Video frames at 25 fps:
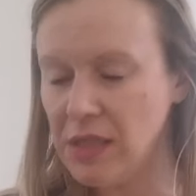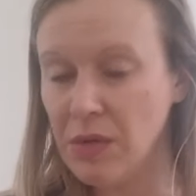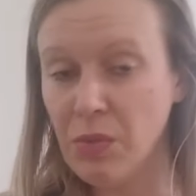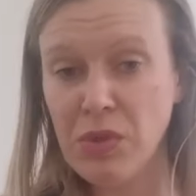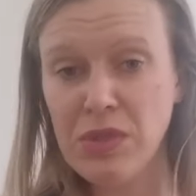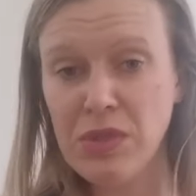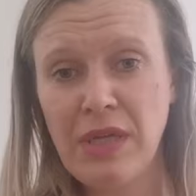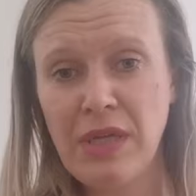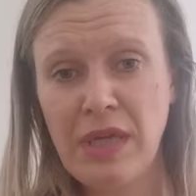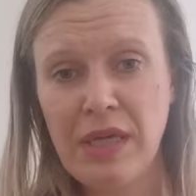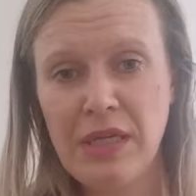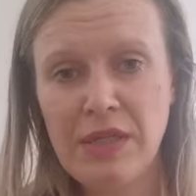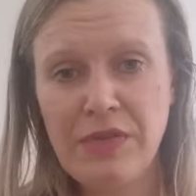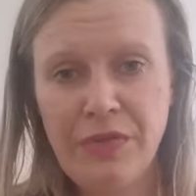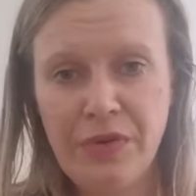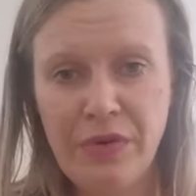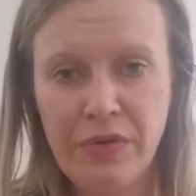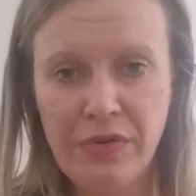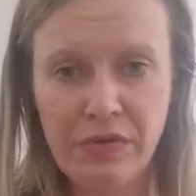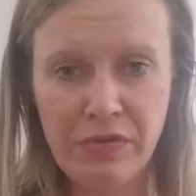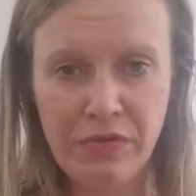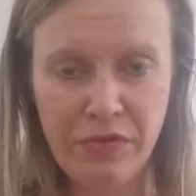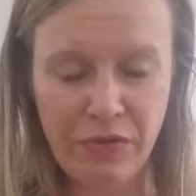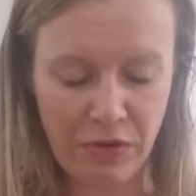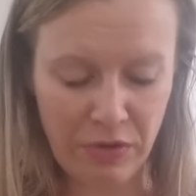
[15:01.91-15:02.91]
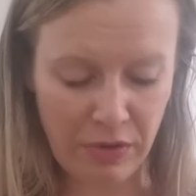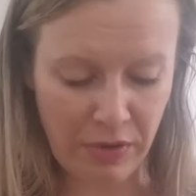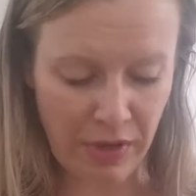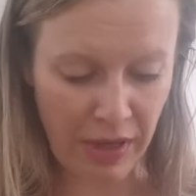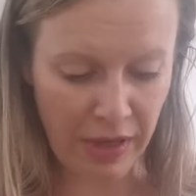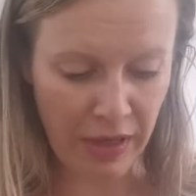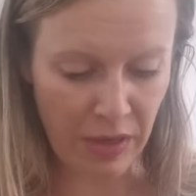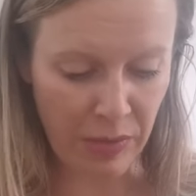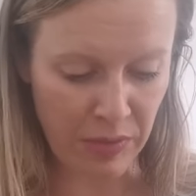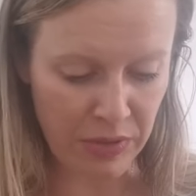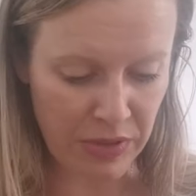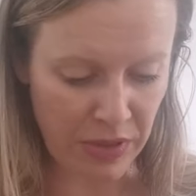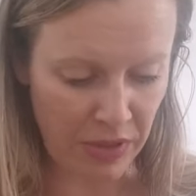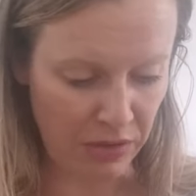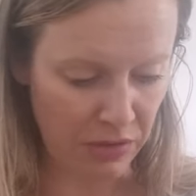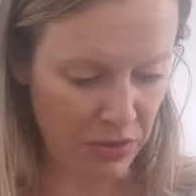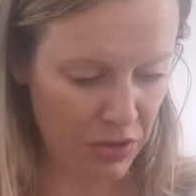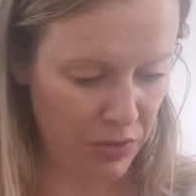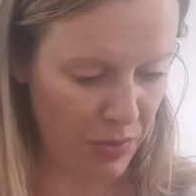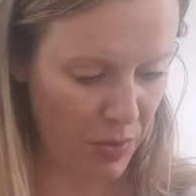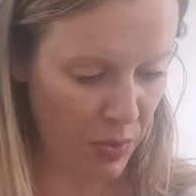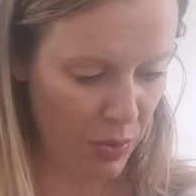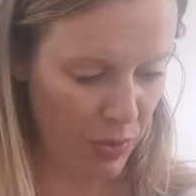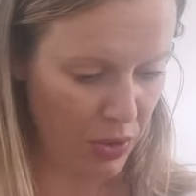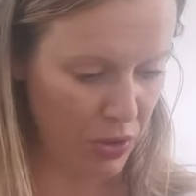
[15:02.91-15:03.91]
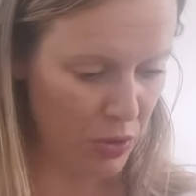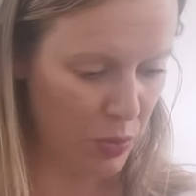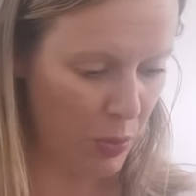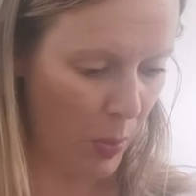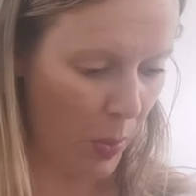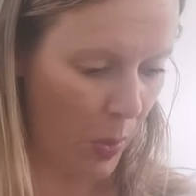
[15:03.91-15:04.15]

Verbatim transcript: It nice for for anybody to be honest.